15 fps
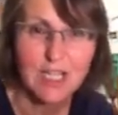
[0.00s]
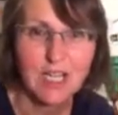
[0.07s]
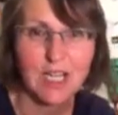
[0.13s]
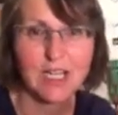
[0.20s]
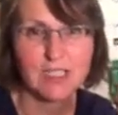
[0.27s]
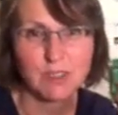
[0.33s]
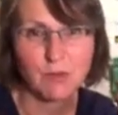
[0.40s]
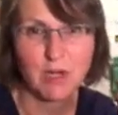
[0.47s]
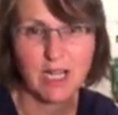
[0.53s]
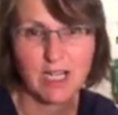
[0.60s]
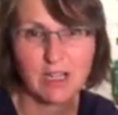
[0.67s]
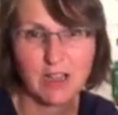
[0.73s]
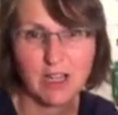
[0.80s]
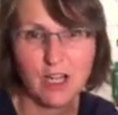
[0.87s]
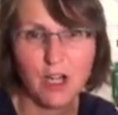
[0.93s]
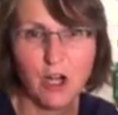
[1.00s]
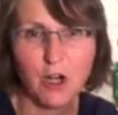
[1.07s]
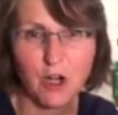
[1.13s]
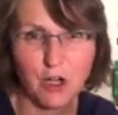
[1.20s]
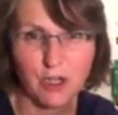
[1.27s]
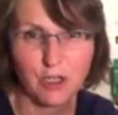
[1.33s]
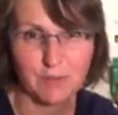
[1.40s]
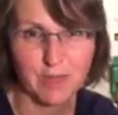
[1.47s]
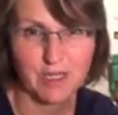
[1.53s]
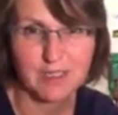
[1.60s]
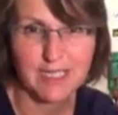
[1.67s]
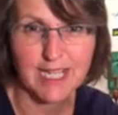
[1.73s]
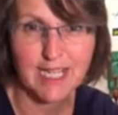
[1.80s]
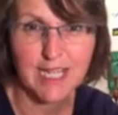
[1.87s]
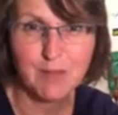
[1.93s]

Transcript: as well on a Monday,